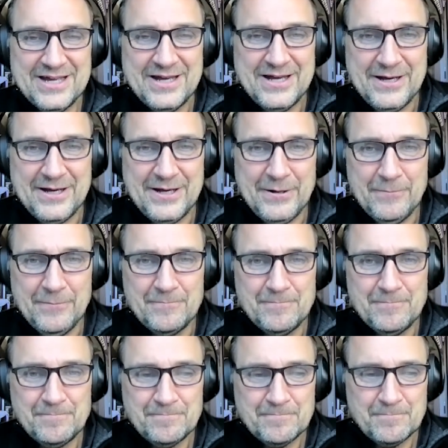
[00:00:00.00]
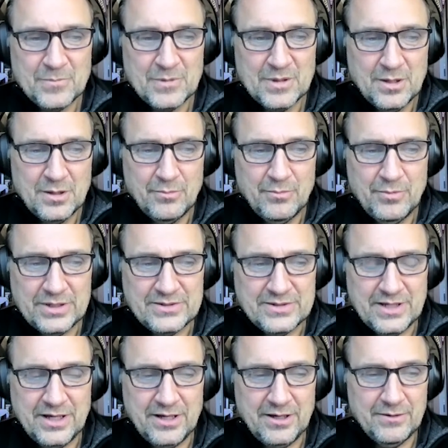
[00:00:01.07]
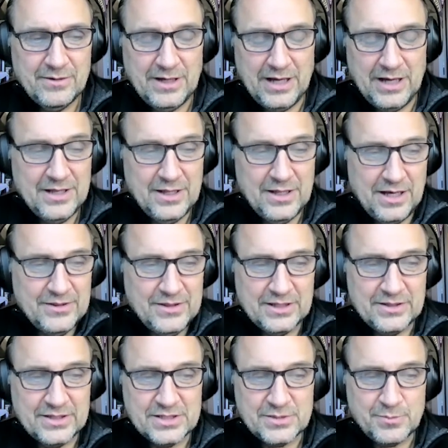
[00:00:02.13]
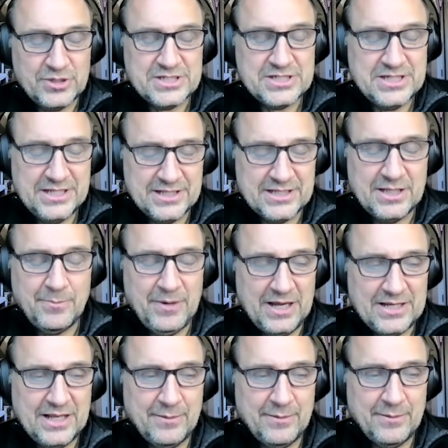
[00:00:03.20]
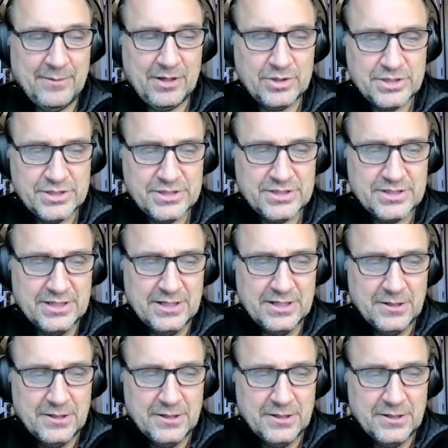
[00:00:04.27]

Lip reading: Um, but I think this preceded the pandemic, which is,